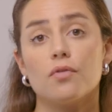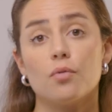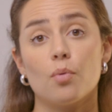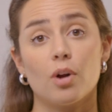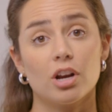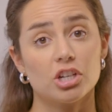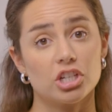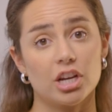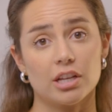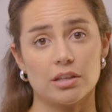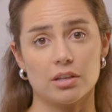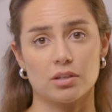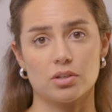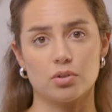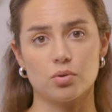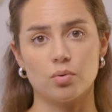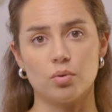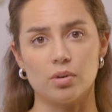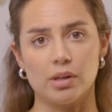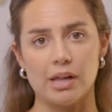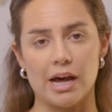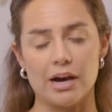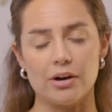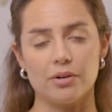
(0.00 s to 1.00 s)
if you want to check this
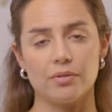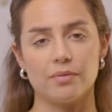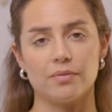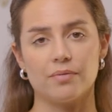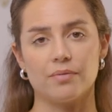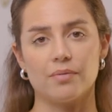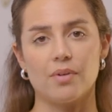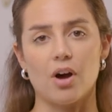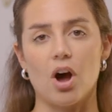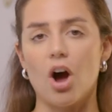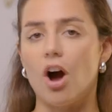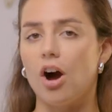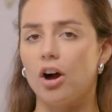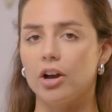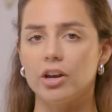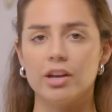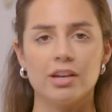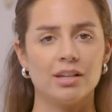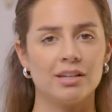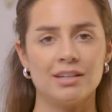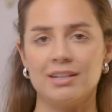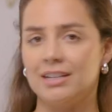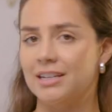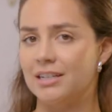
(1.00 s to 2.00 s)
tool out, all
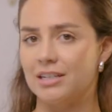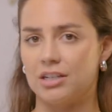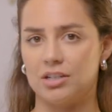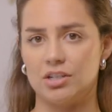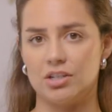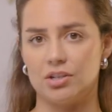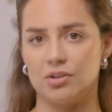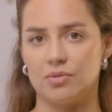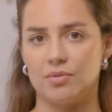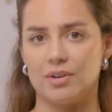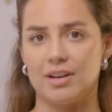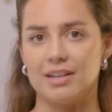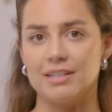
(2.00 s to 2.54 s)
you need to do